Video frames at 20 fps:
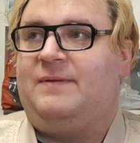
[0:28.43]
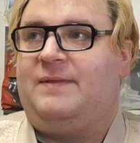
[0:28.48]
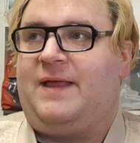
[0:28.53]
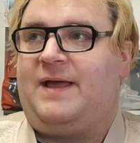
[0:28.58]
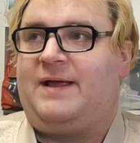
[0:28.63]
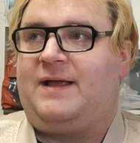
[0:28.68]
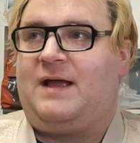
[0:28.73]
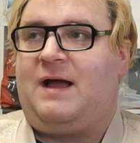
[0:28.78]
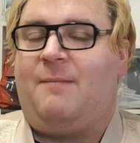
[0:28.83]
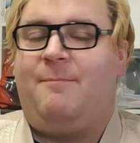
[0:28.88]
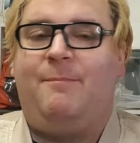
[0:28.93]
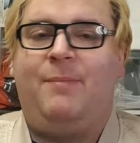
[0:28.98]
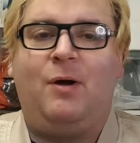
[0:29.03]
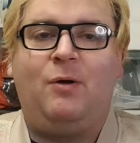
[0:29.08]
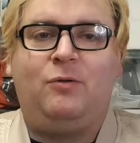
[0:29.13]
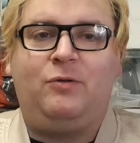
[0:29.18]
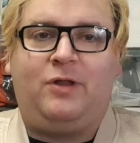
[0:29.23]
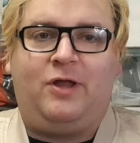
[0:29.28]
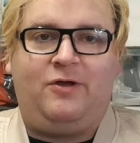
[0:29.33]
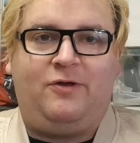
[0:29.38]
like a
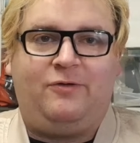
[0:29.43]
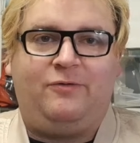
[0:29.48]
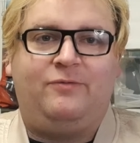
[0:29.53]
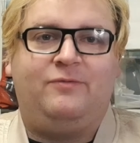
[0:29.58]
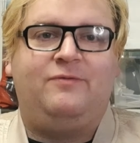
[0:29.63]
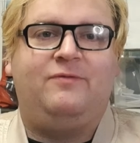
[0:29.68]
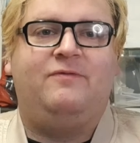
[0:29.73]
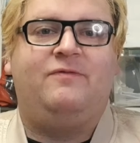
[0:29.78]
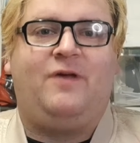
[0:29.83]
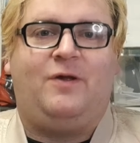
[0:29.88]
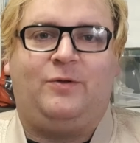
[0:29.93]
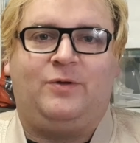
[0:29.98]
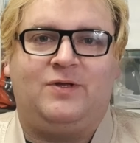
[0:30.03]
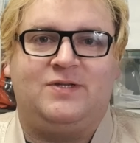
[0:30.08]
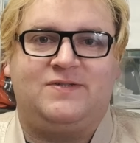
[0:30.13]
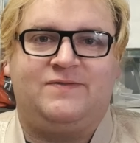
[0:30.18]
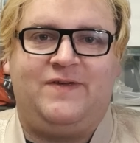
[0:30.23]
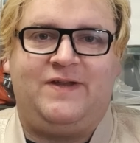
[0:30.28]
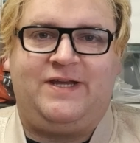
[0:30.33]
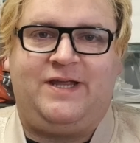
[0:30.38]
bolo
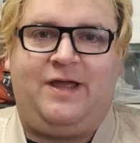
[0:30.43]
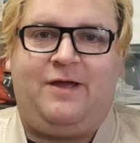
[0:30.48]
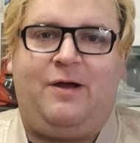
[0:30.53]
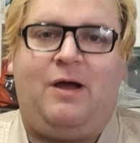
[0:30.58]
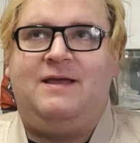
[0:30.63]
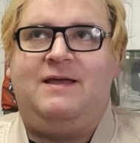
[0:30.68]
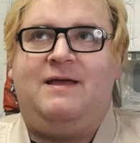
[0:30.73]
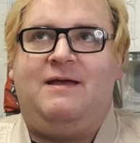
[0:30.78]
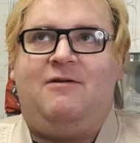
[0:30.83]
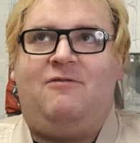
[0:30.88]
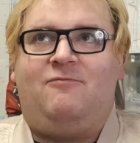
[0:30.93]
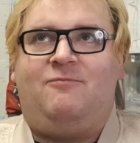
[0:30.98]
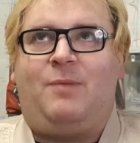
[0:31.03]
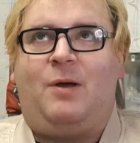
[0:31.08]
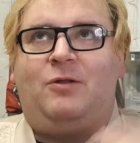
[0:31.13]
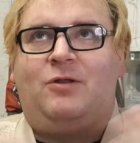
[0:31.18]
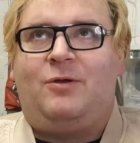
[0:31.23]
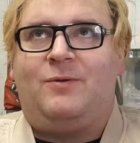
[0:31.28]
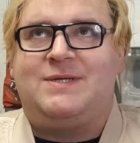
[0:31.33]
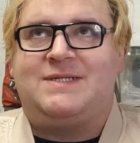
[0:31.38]
focused video.
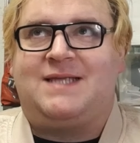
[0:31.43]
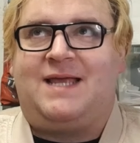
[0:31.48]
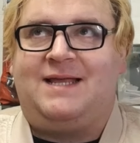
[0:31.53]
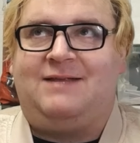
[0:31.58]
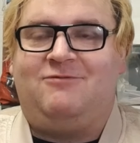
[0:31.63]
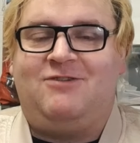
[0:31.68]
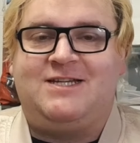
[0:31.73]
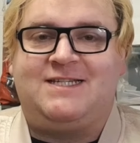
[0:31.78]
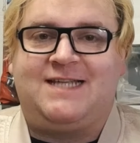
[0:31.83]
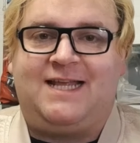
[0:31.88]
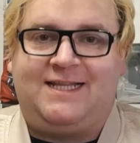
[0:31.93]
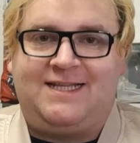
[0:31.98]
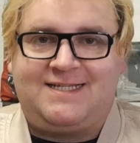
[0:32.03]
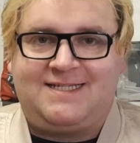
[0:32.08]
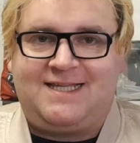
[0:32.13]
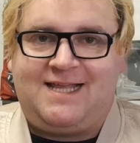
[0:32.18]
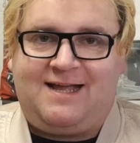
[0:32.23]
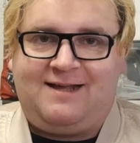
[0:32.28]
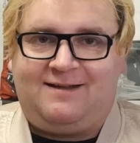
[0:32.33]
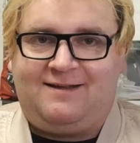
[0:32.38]
Bolo is like reseller
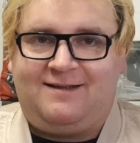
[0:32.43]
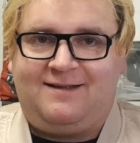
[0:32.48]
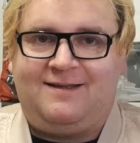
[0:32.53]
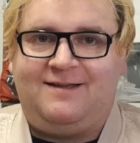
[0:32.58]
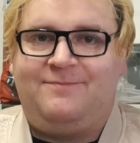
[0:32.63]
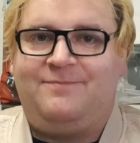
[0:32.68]
slang.